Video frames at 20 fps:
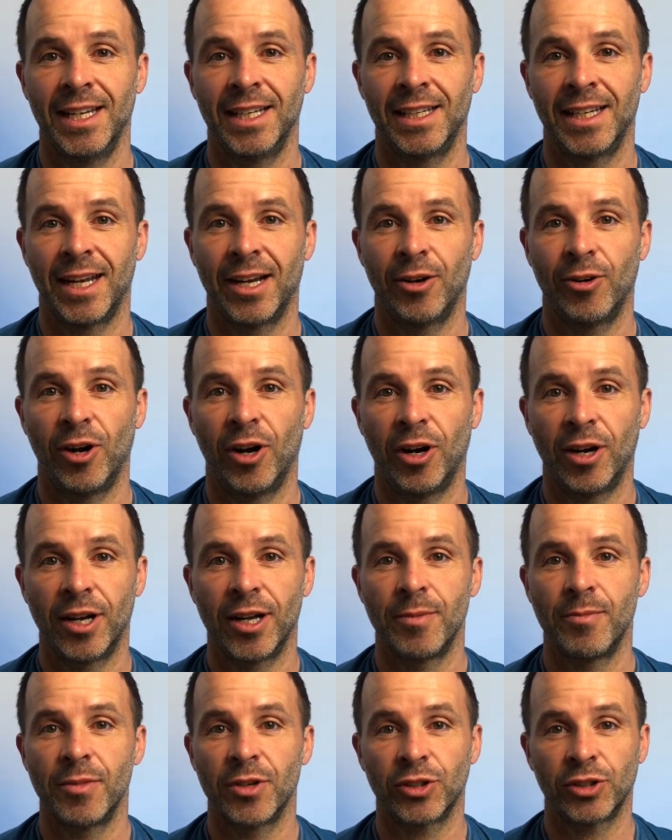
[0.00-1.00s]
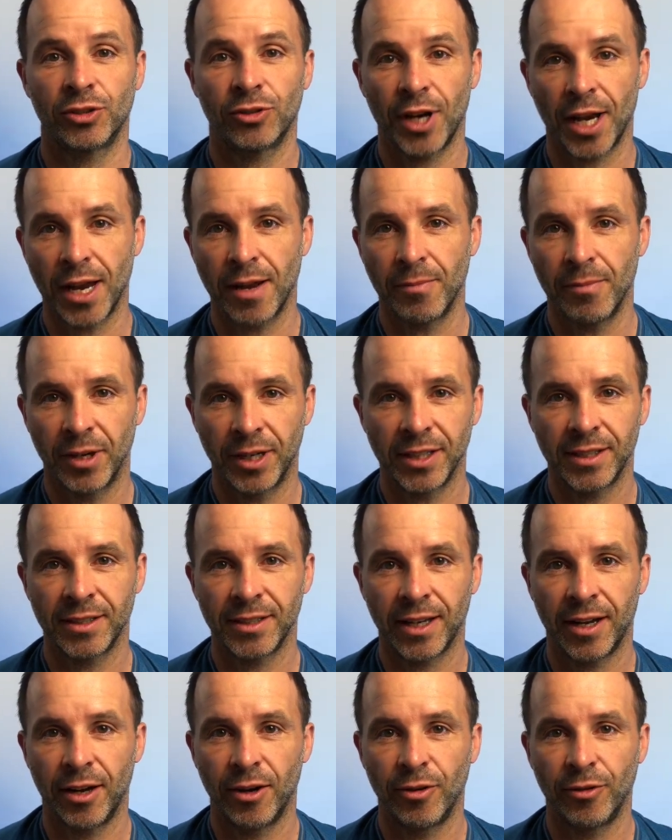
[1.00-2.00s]
Now I'm stringing
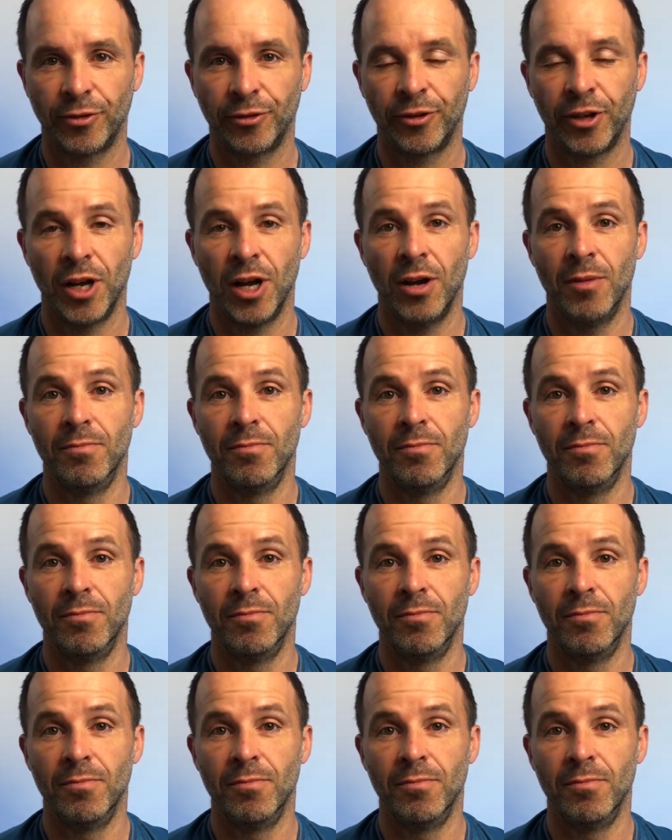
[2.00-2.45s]
myself